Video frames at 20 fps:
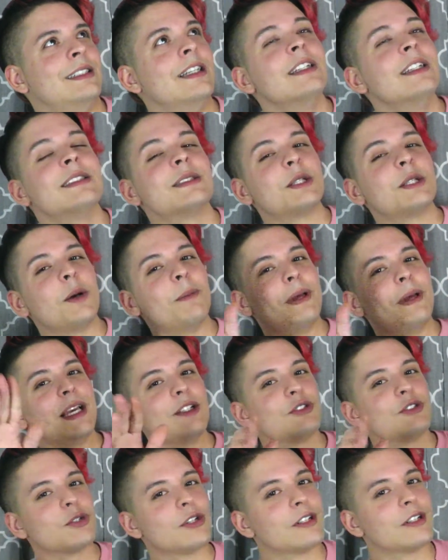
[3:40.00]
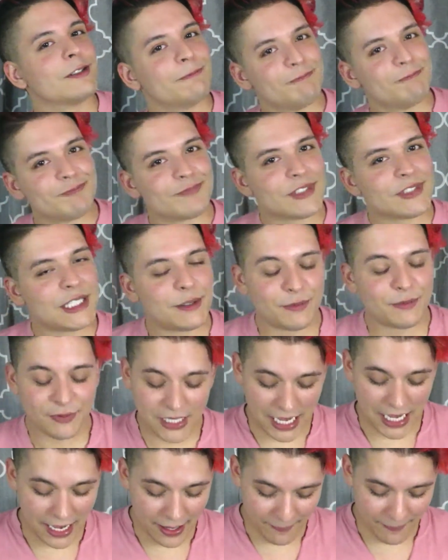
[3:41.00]
So make sure
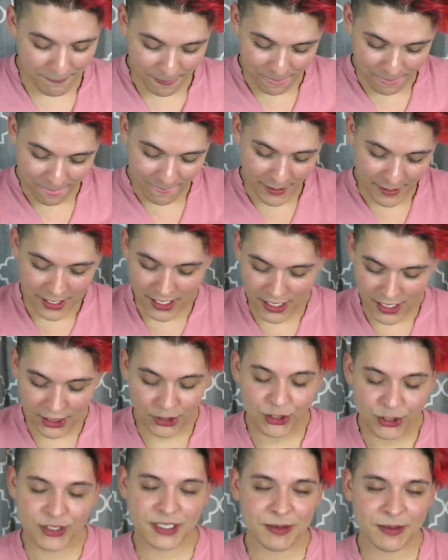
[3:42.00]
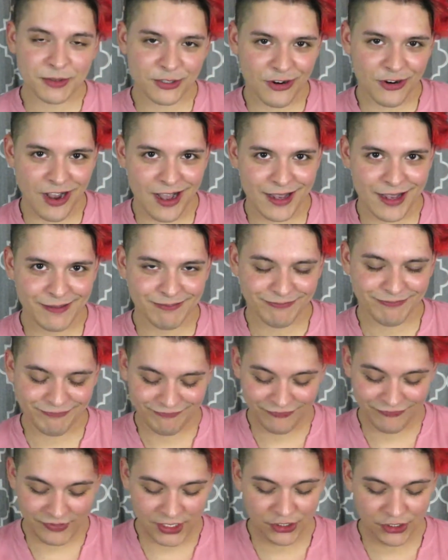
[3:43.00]
that you subscribe.
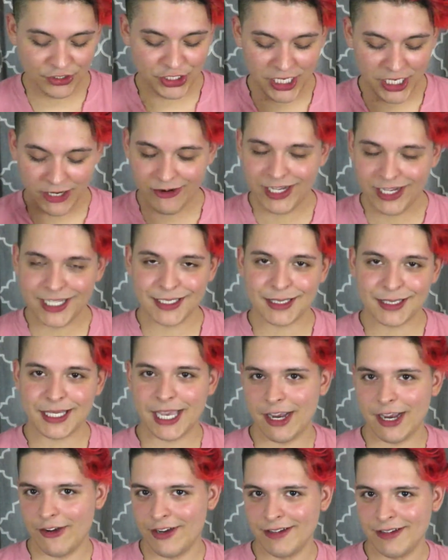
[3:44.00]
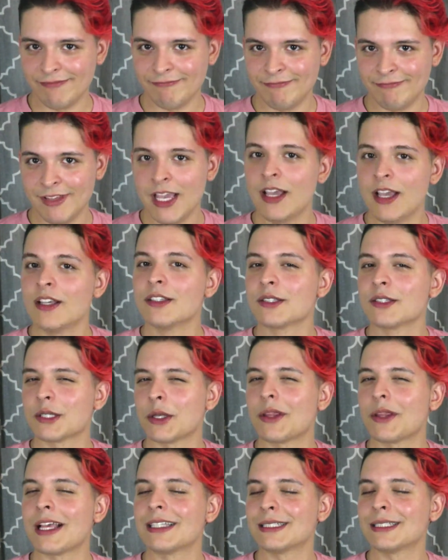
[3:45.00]
Sharing is caring. So
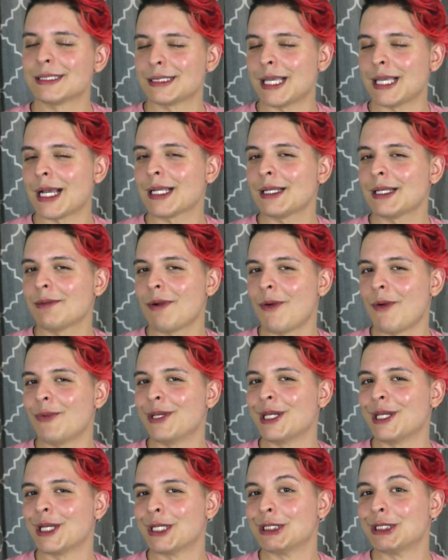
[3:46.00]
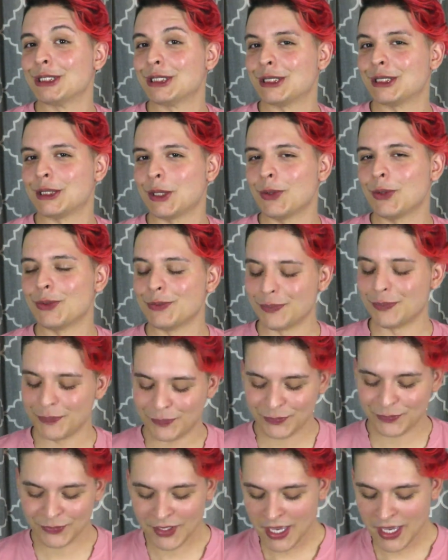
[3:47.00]
that's exactly what we're going to do.
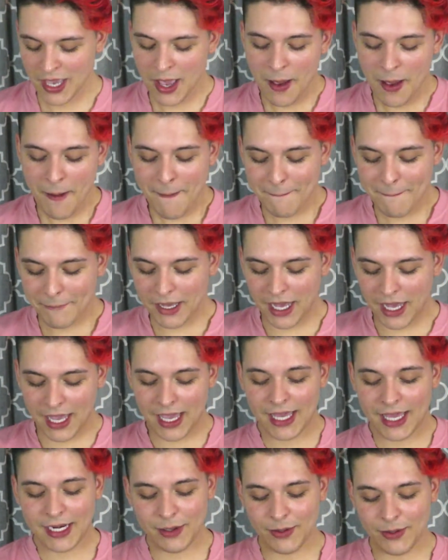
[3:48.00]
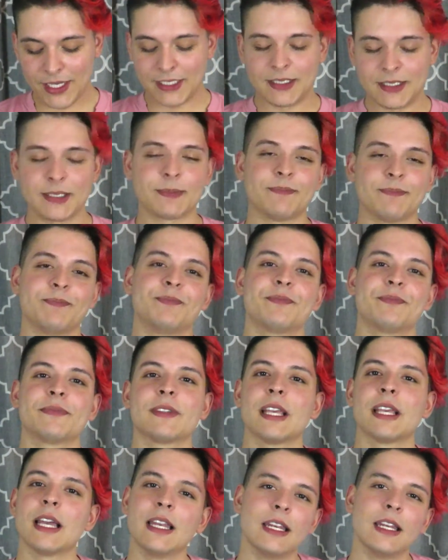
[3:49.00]
But anyway,
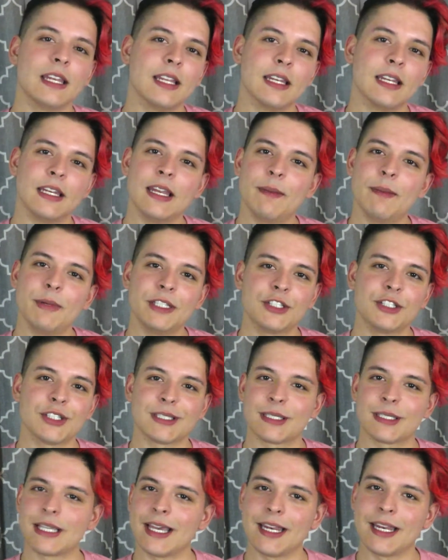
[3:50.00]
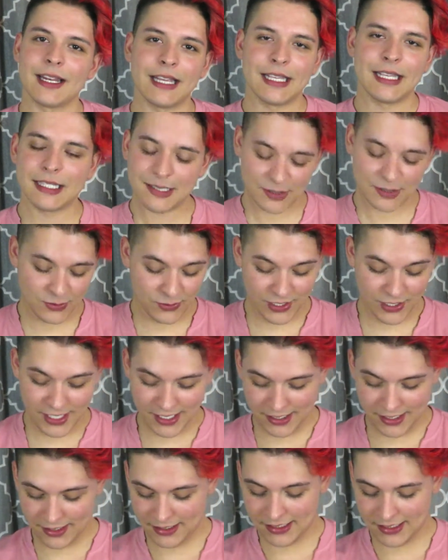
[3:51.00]
let me just get into it.
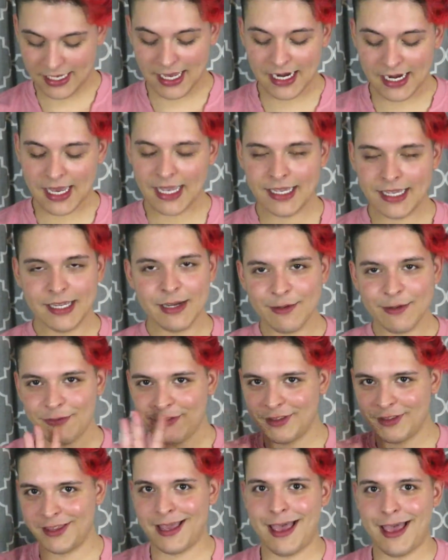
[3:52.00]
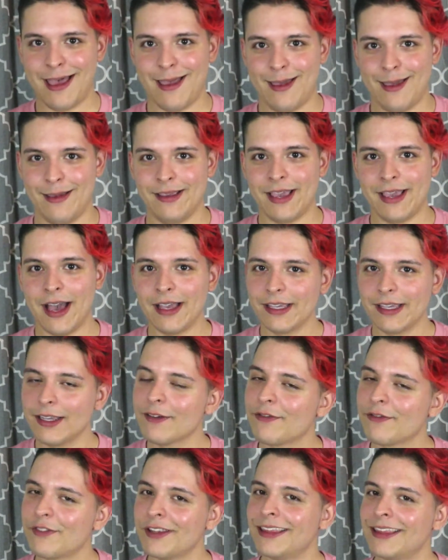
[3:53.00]
Y'all not here for that. Y'all here
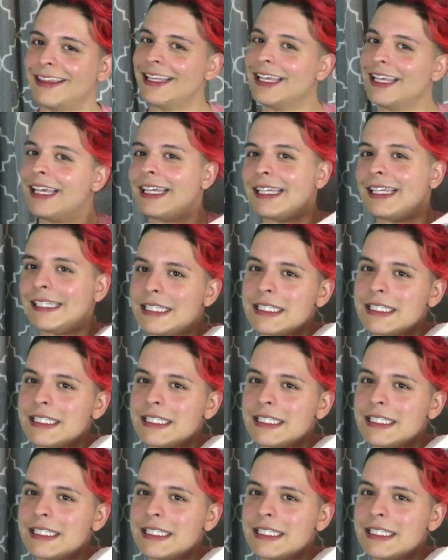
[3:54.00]
for this.